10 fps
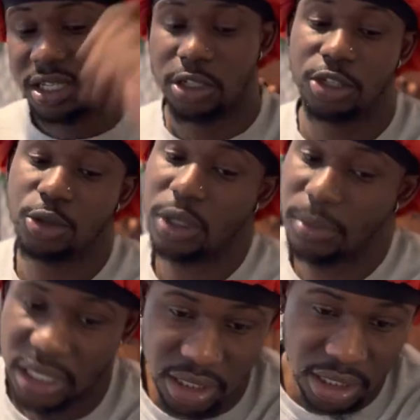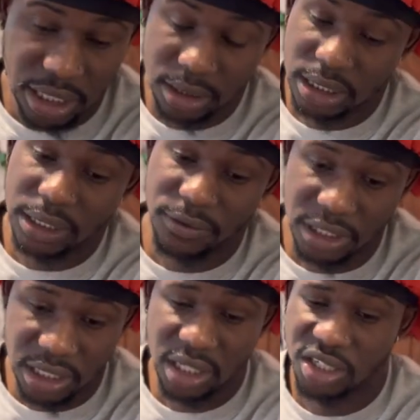kills on the way, man. Say you on TV,
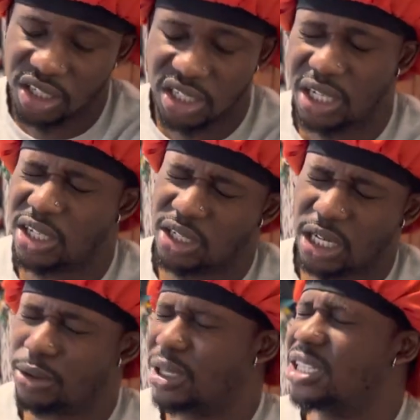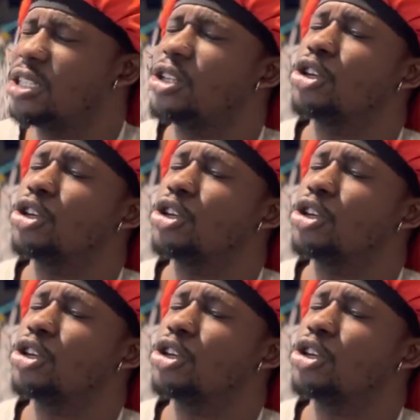say the G, say the general. Let's